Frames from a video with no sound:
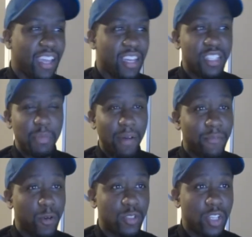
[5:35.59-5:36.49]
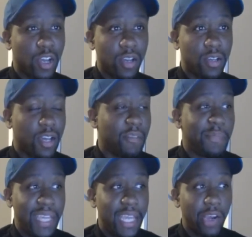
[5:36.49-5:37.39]
And this is my first song of
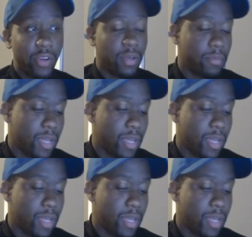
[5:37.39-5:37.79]
me hearing them.